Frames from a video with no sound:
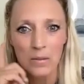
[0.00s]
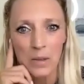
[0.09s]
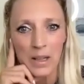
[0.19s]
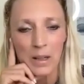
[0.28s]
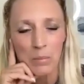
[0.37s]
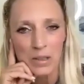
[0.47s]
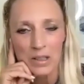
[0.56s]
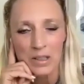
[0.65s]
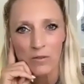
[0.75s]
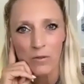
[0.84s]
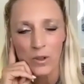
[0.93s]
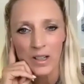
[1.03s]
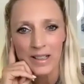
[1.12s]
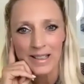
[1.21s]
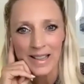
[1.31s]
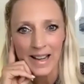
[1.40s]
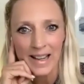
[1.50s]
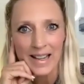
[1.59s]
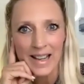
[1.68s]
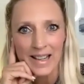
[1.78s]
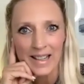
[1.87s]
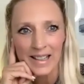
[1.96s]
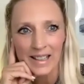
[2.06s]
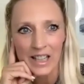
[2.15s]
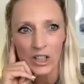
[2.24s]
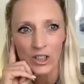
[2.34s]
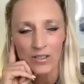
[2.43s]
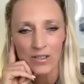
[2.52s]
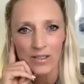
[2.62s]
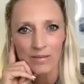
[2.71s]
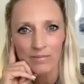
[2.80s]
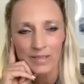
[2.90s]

being in business for 10 years.